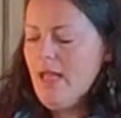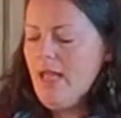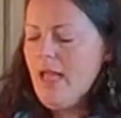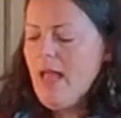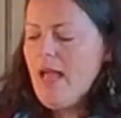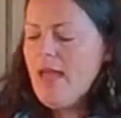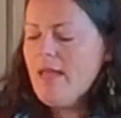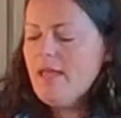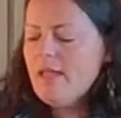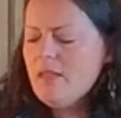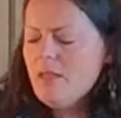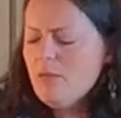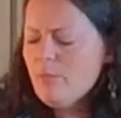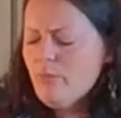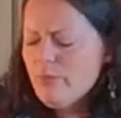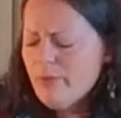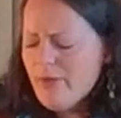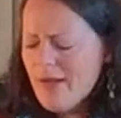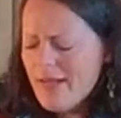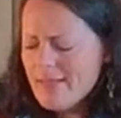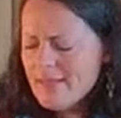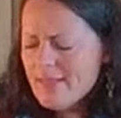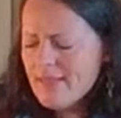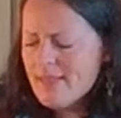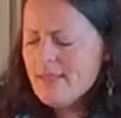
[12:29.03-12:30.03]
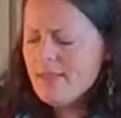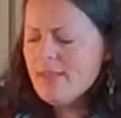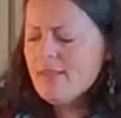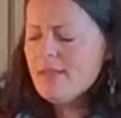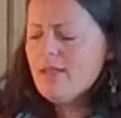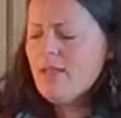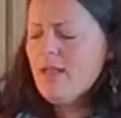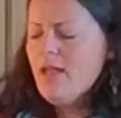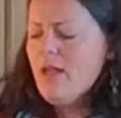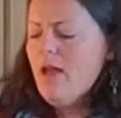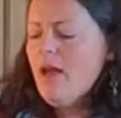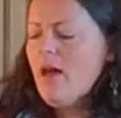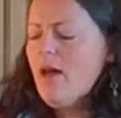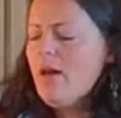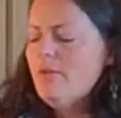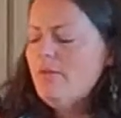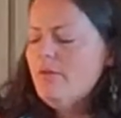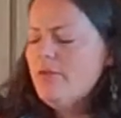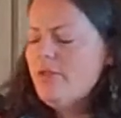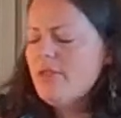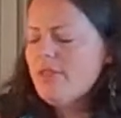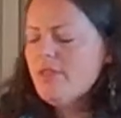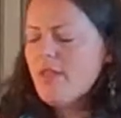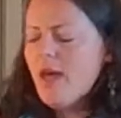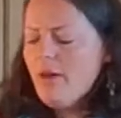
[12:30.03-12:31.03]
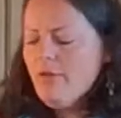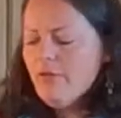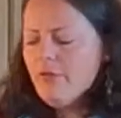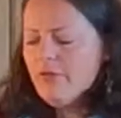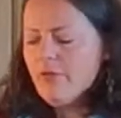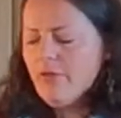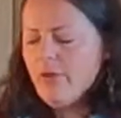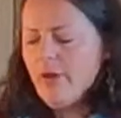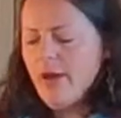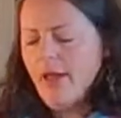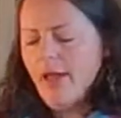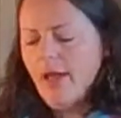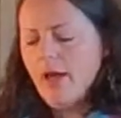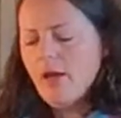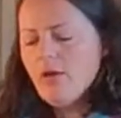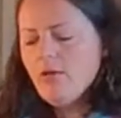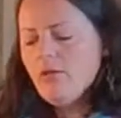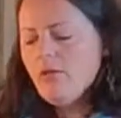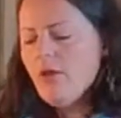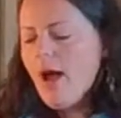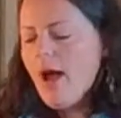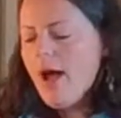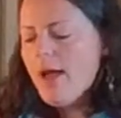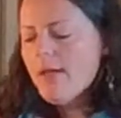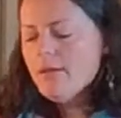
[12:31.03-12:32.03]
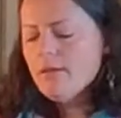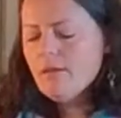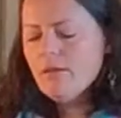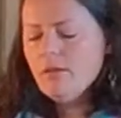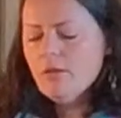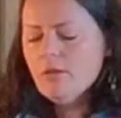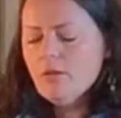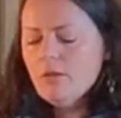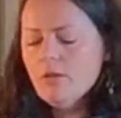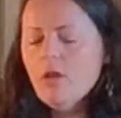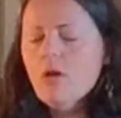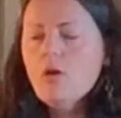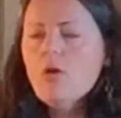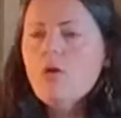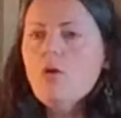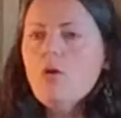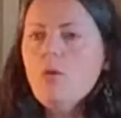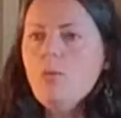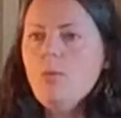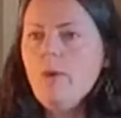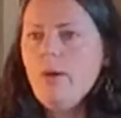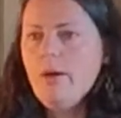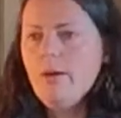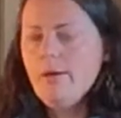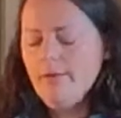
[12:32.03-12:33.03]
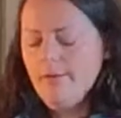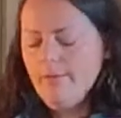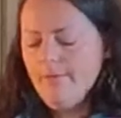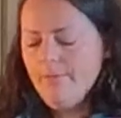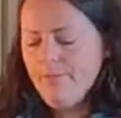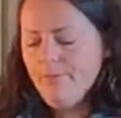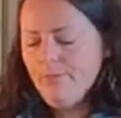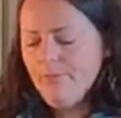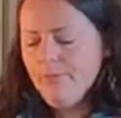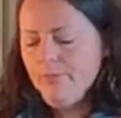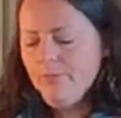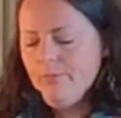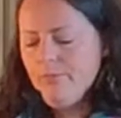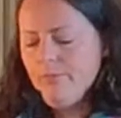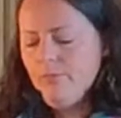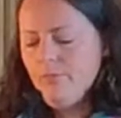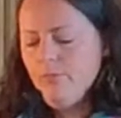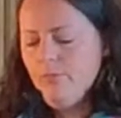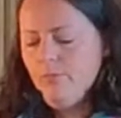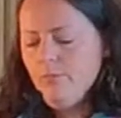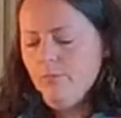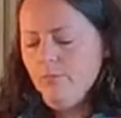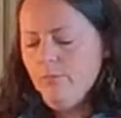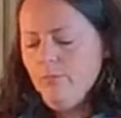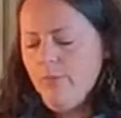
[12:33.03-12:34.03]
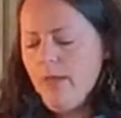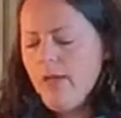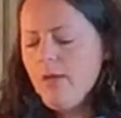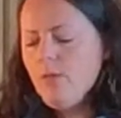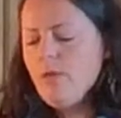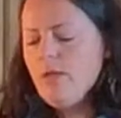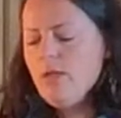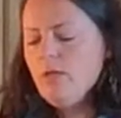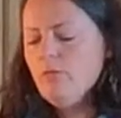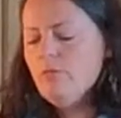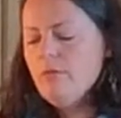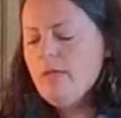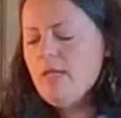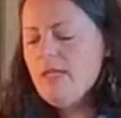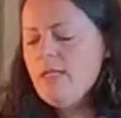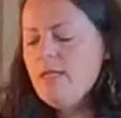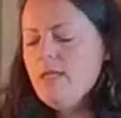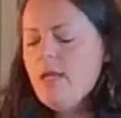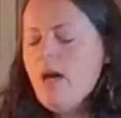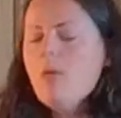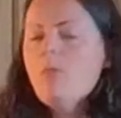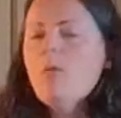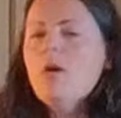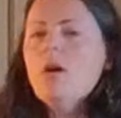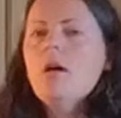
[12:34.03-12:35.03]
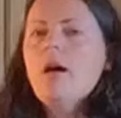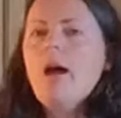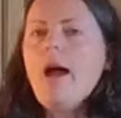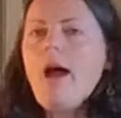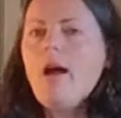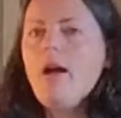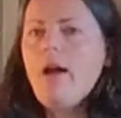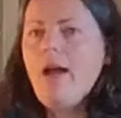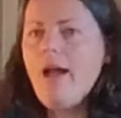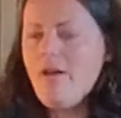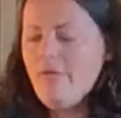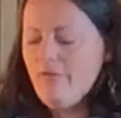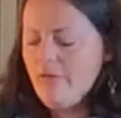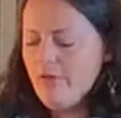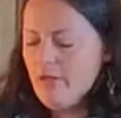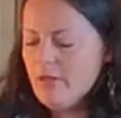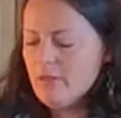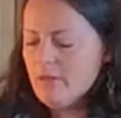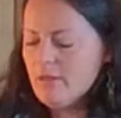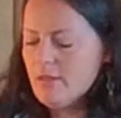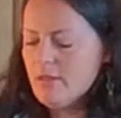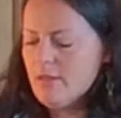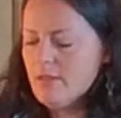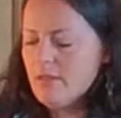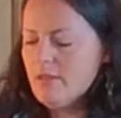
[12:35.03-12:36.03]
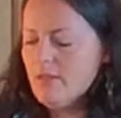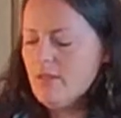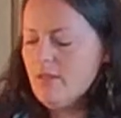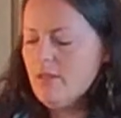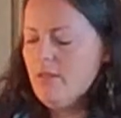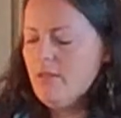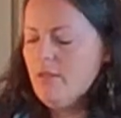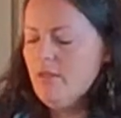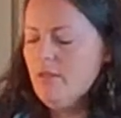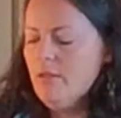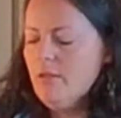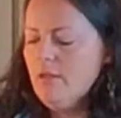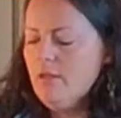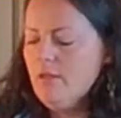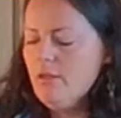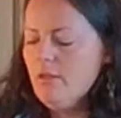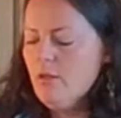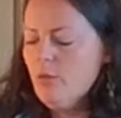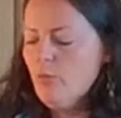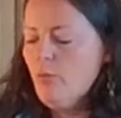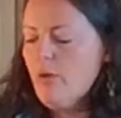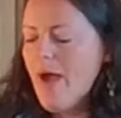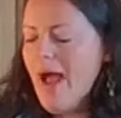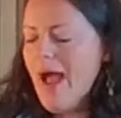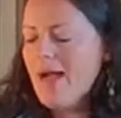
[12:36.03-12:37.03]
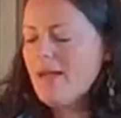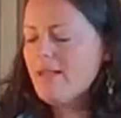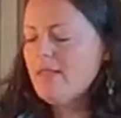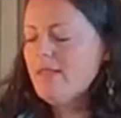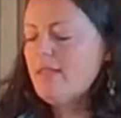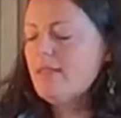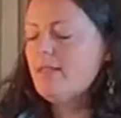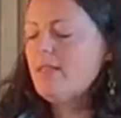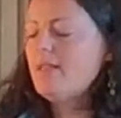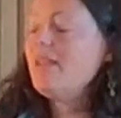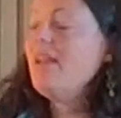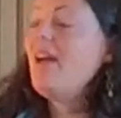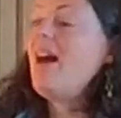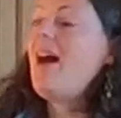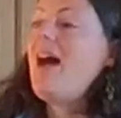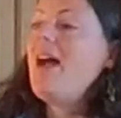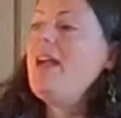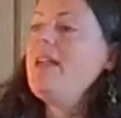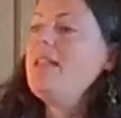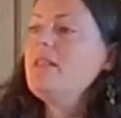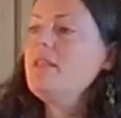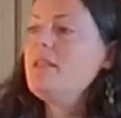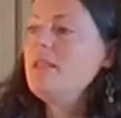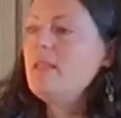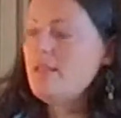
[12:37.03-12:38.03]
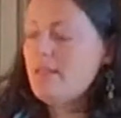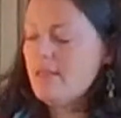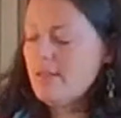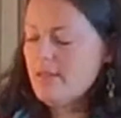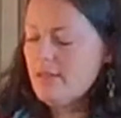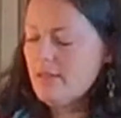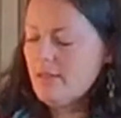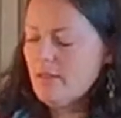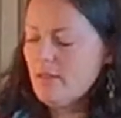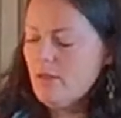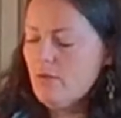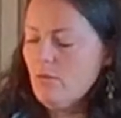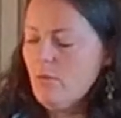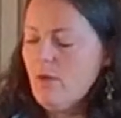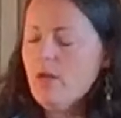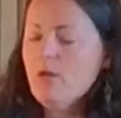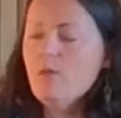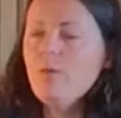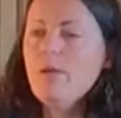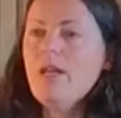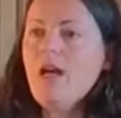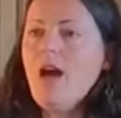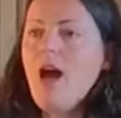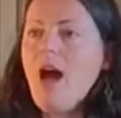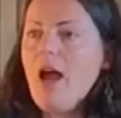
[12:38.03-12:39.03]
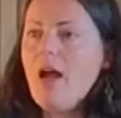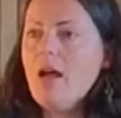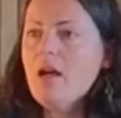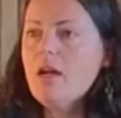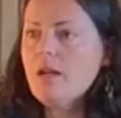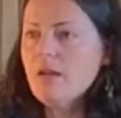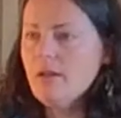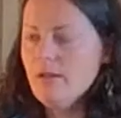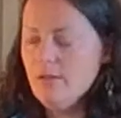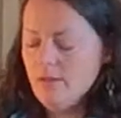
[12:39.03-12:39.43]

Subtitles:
And in the presence of suffering across the globe, may we redouble our efforts to practice kindness where we are,